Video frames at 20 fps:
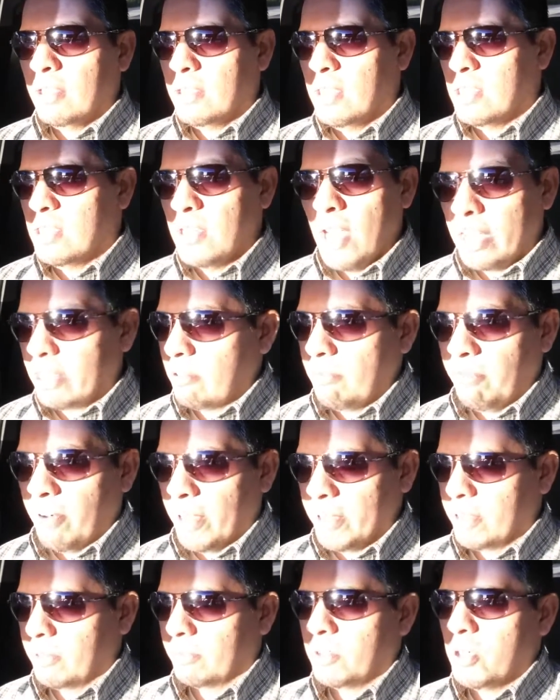this is not the
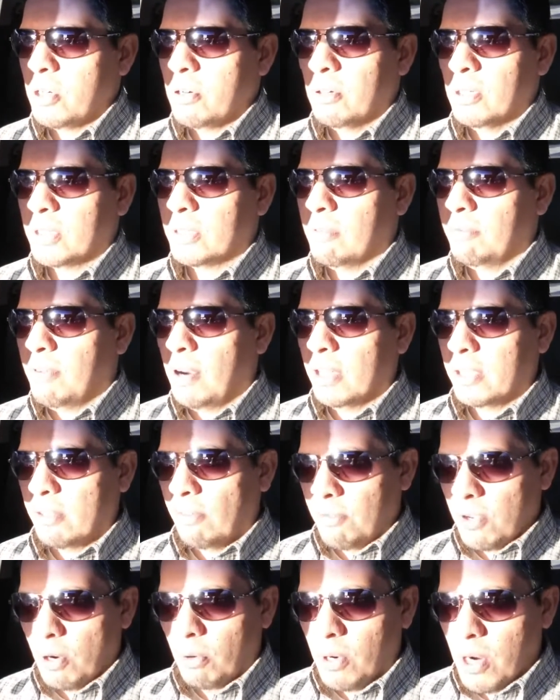fault of Google, it's the fault
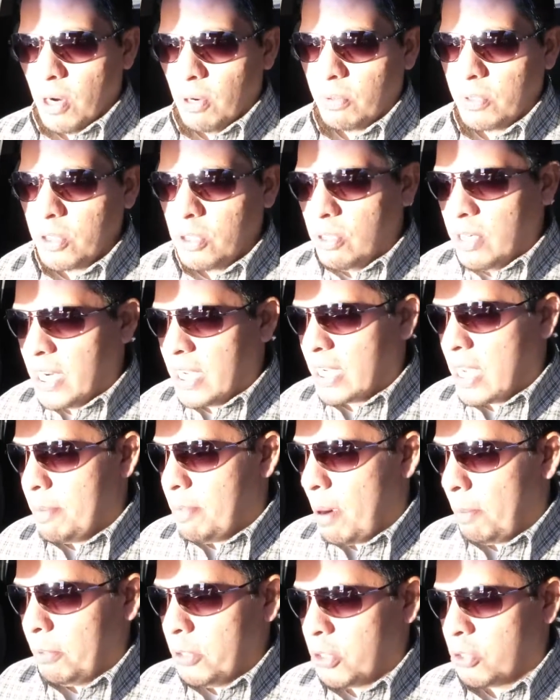of your own. You didn't
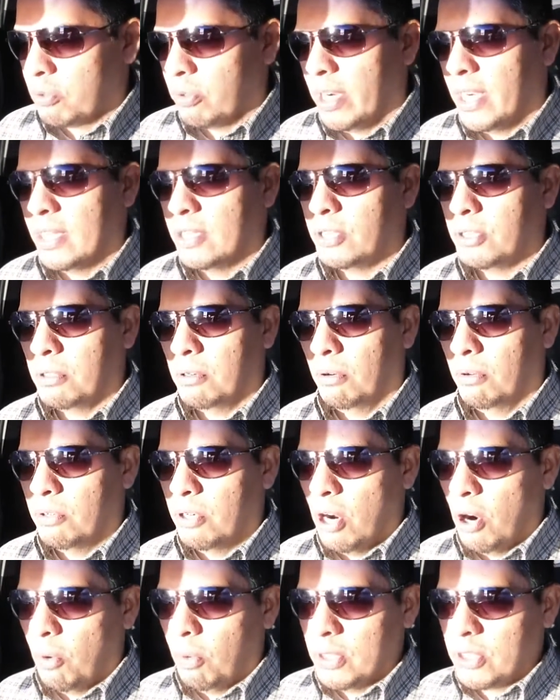keep up with trends, you
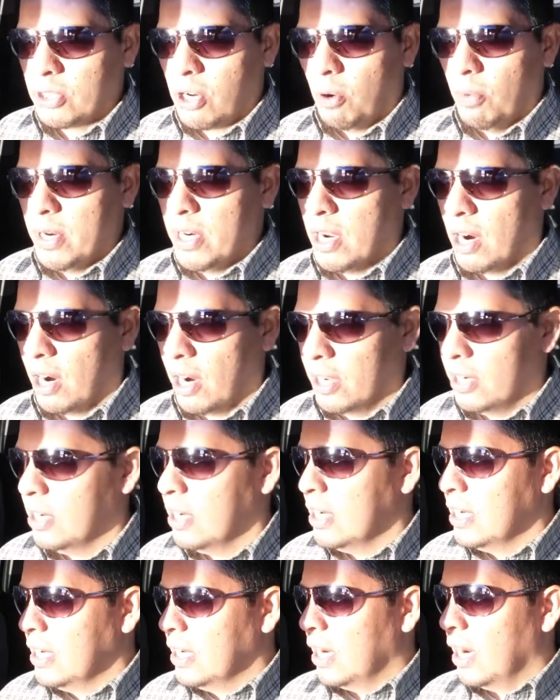don't know what's going on,
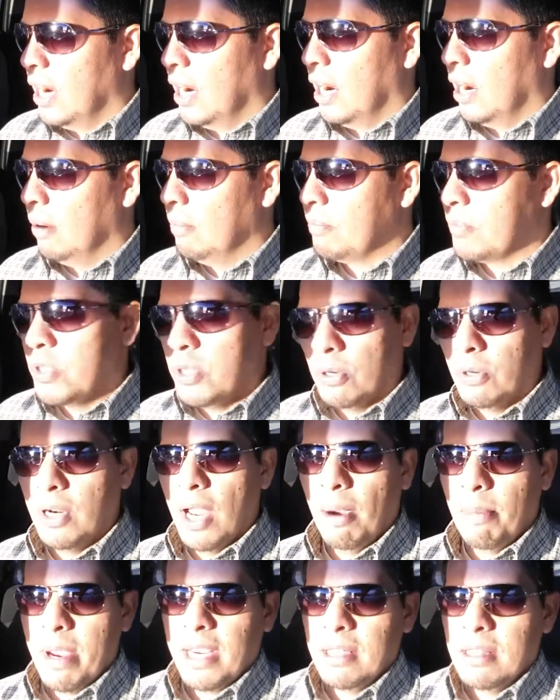you're
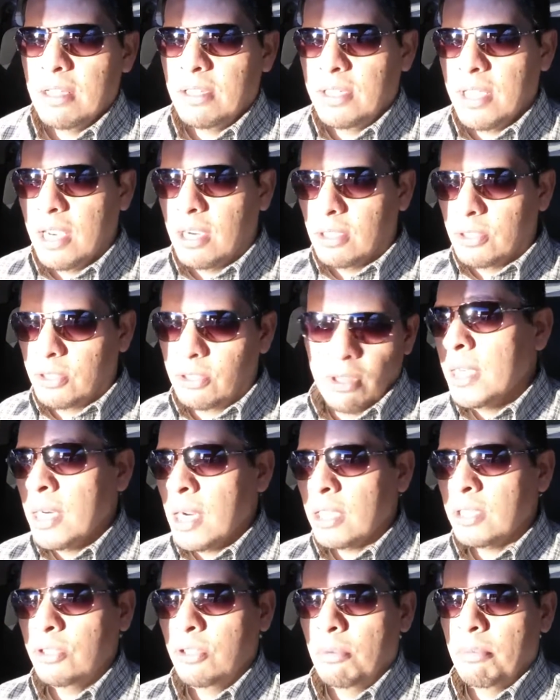not making the sales,
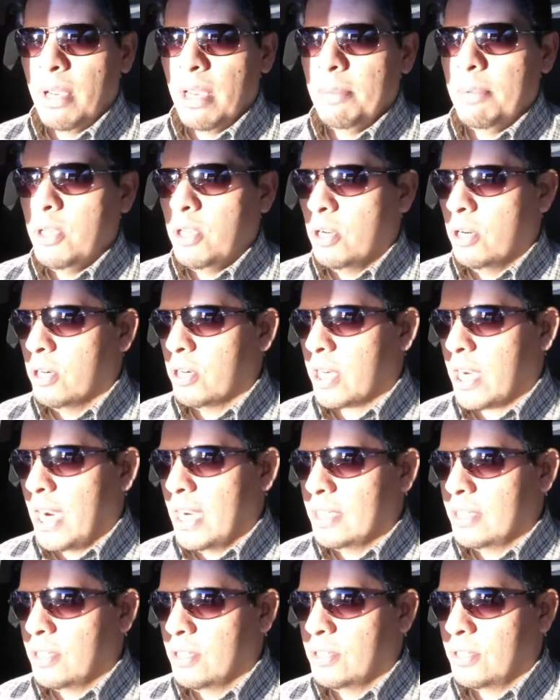and also maybe your
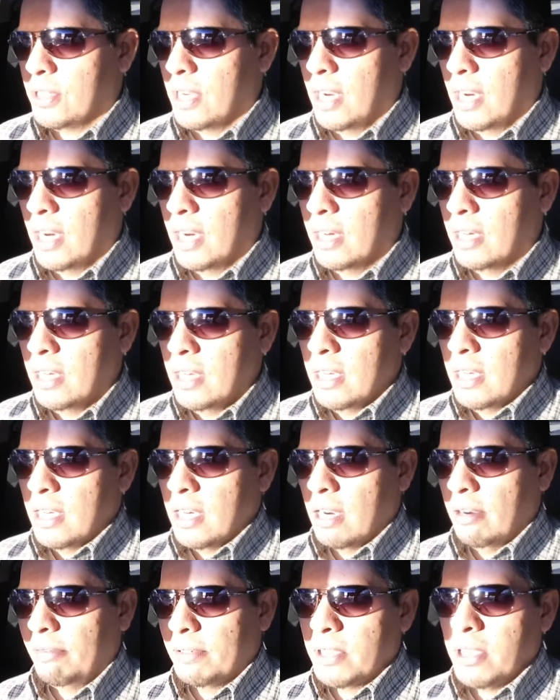guys'
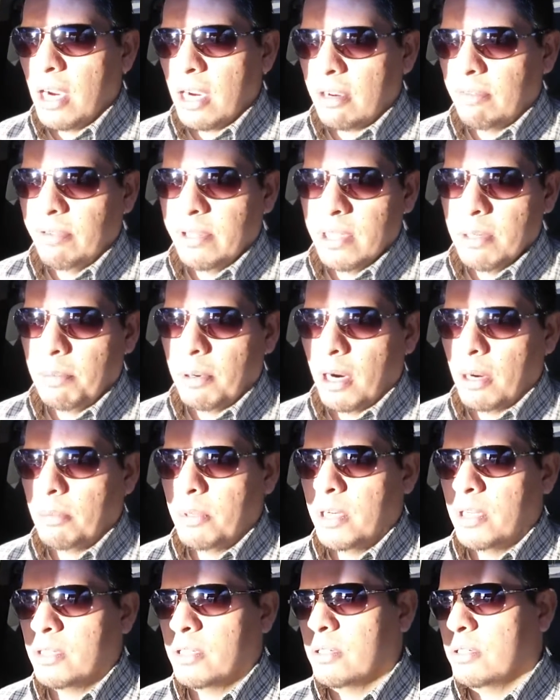photography
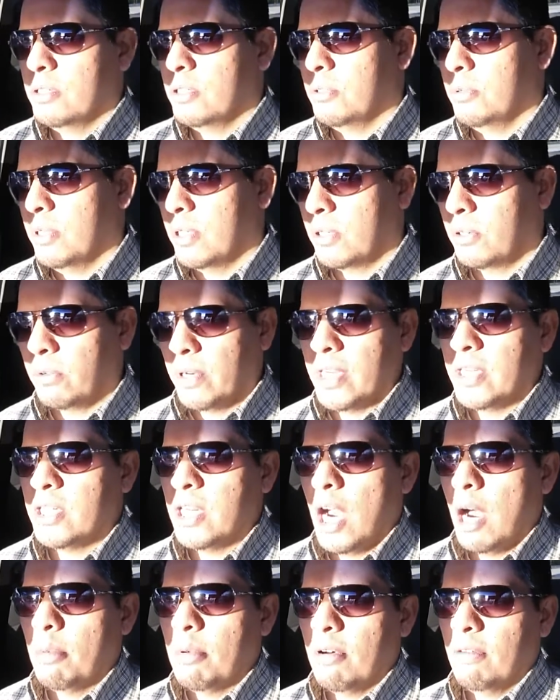department isn't doing a great
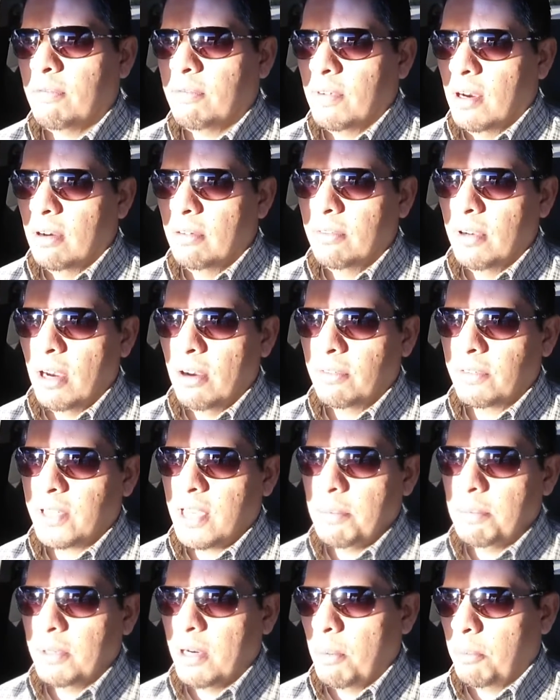job
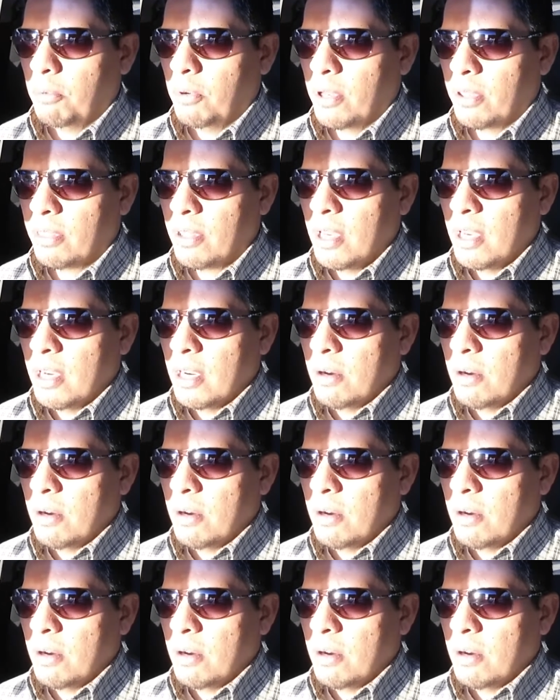of keeping up with